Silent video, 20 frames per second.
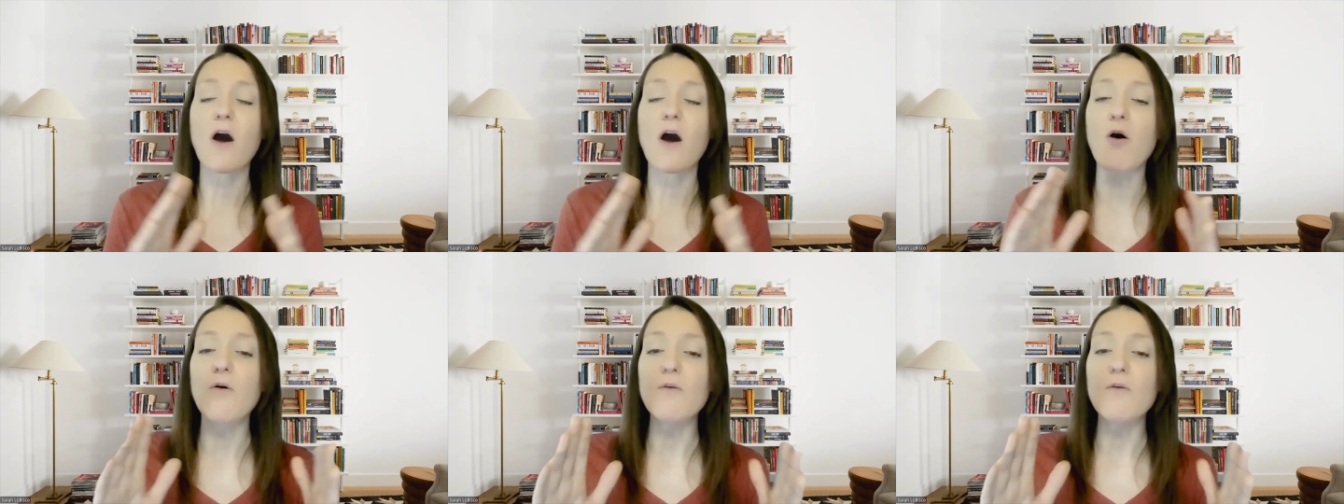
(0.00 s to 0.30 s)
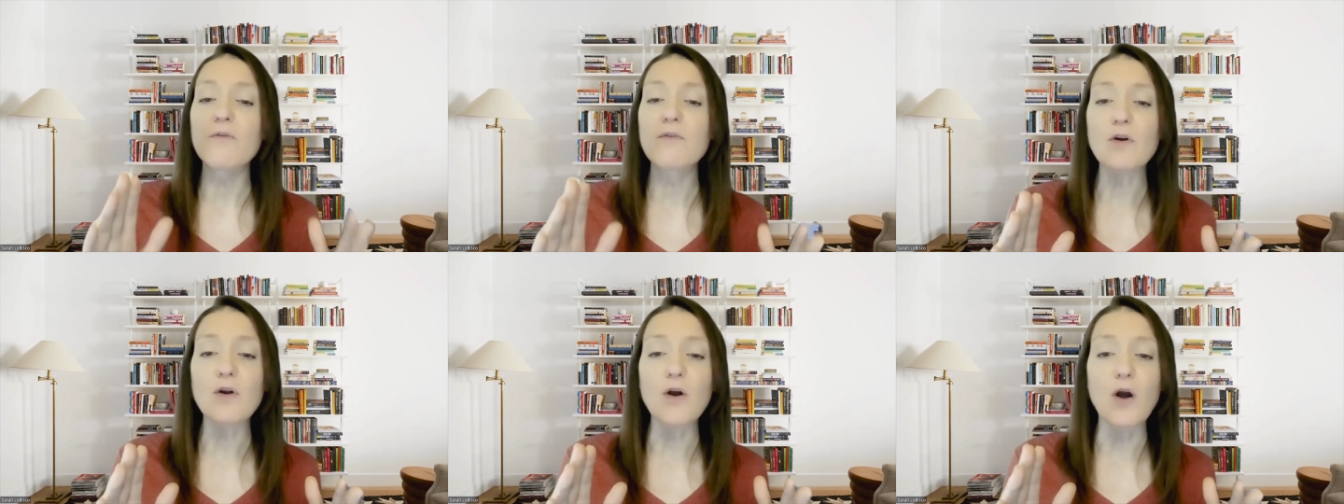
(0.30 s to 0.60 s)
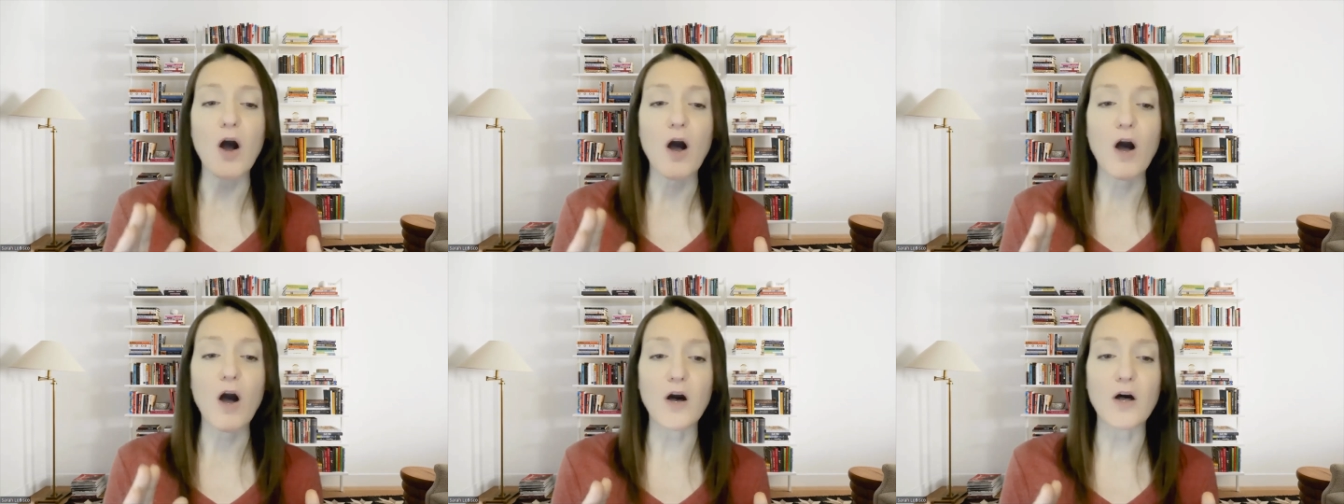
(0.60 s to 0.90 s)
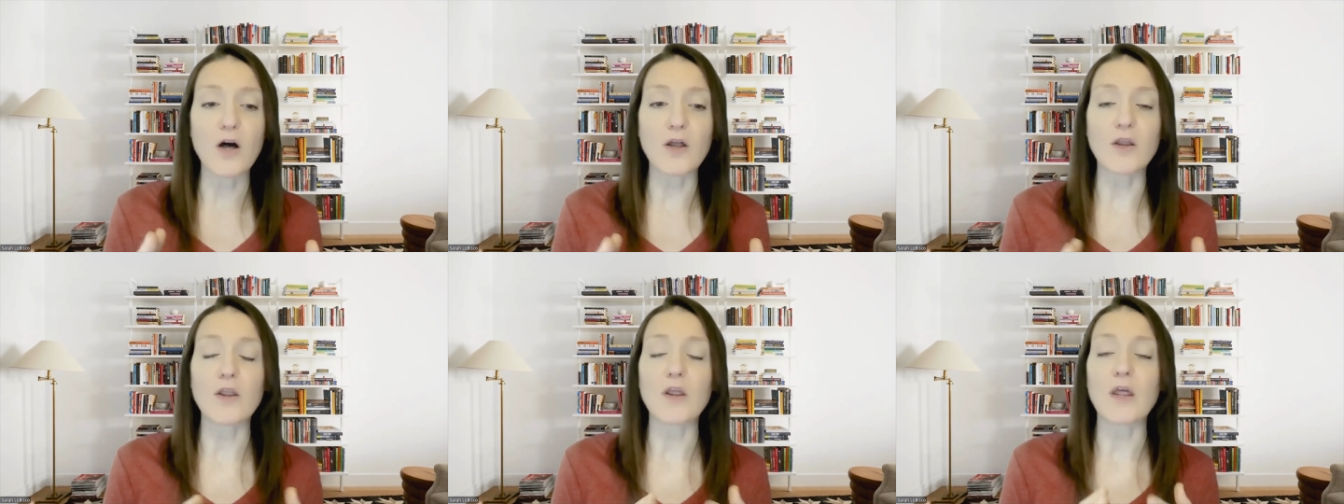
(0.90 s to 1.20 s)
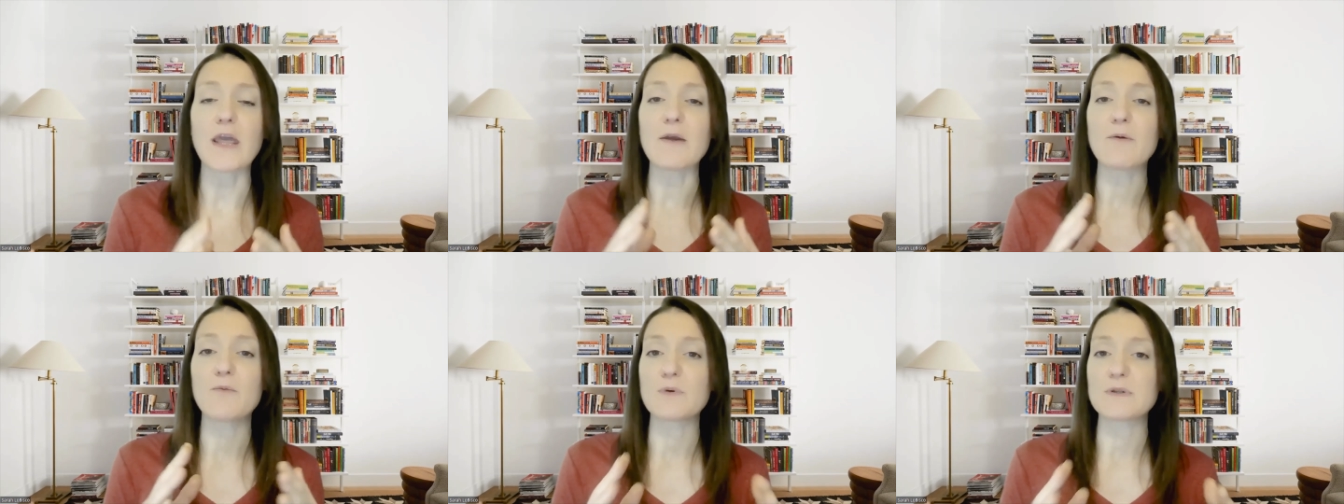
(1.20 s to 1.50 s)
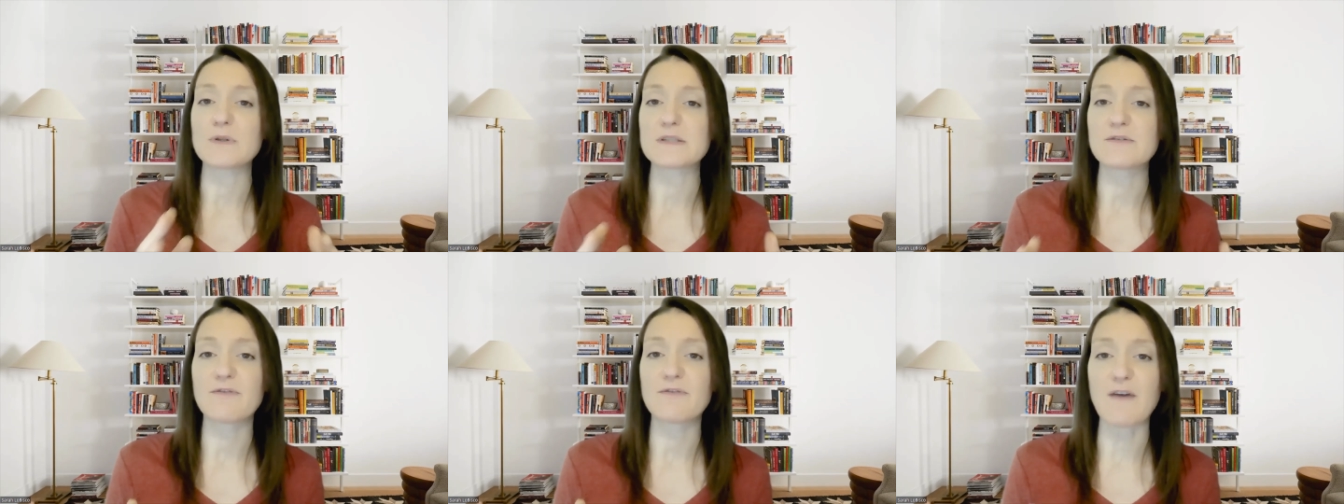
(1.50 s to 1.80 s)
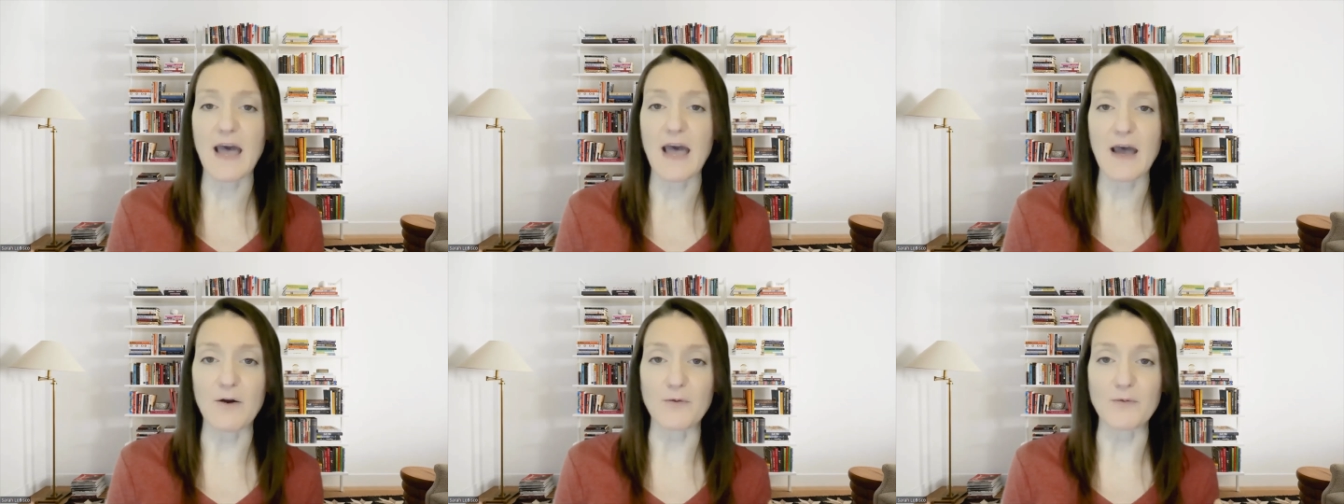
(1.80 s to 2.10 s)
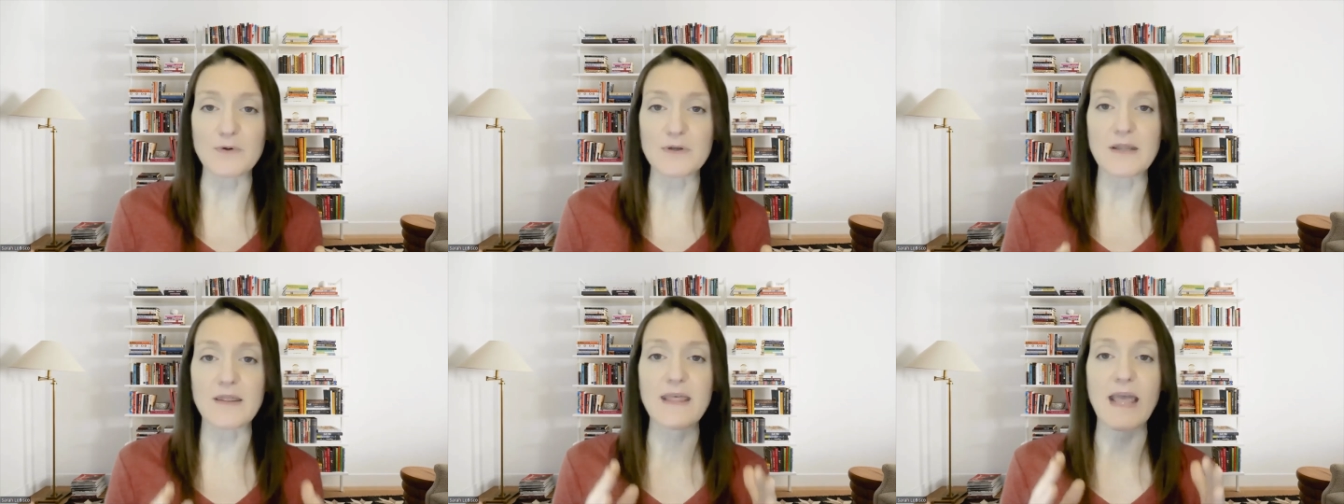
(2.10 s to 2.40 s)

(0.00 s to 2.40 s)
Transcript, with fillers: overall, it was found